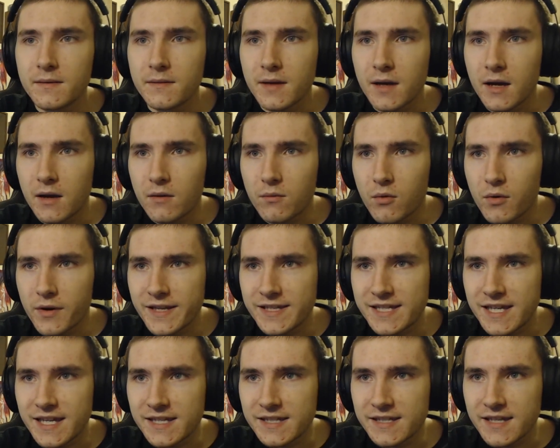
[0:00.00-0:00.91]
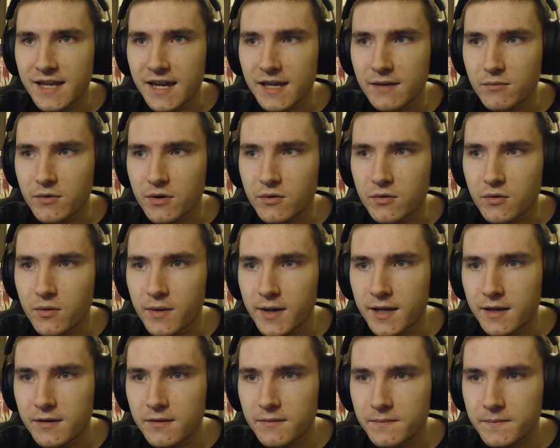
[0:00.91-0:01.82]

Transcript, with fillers: Uh, what is his name real quick?